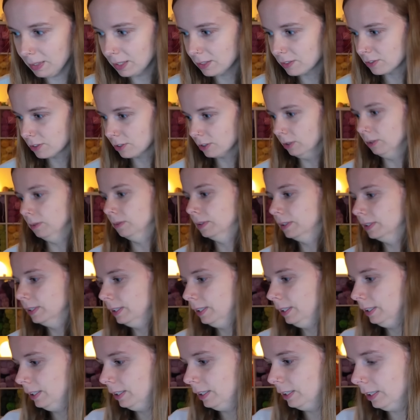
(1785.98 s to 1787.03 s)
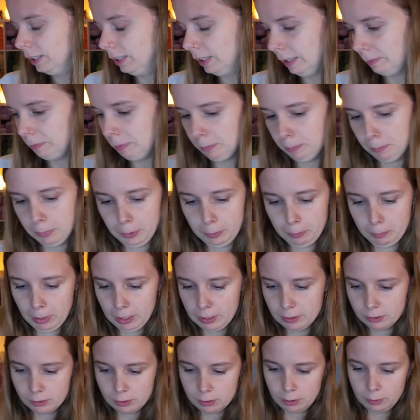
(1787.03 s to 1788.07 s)
So let me put my
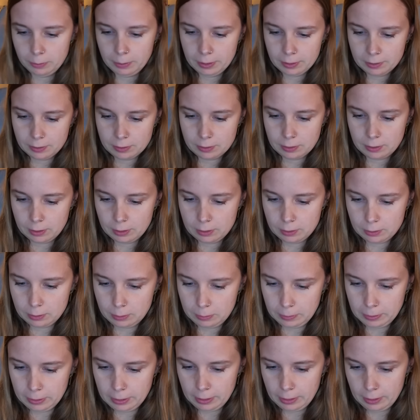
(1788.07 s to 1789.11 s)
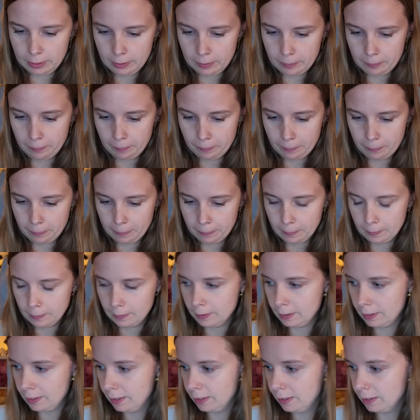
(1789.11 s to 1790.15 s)
sewing sticks away
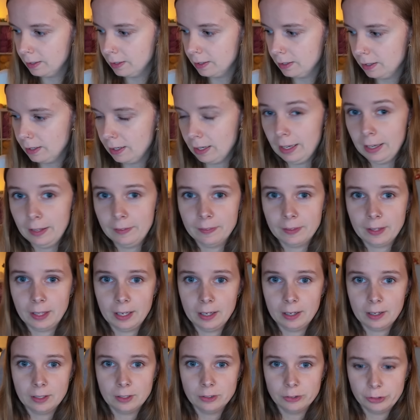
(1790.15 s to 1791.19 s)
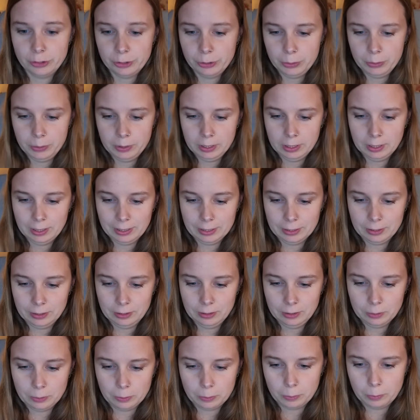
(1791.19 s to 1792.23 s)
and then do a
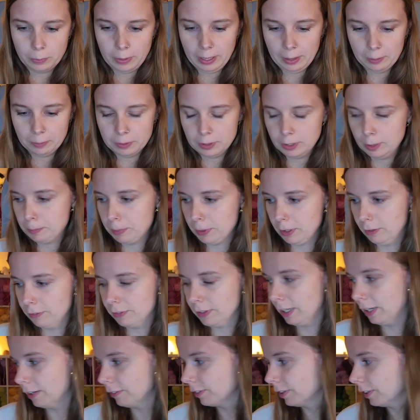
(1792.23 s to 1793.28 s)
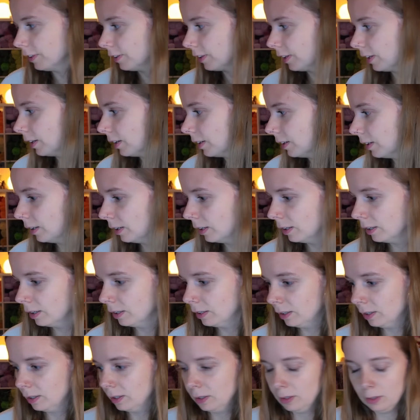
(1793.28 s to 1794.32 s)
little roundup of everything
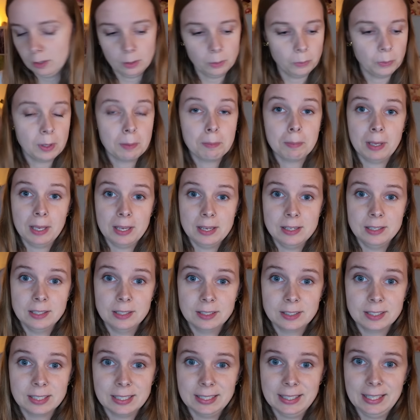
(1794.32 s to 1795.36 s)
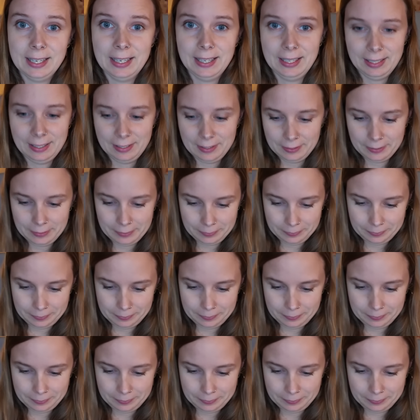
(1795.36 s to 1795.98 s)
we made today.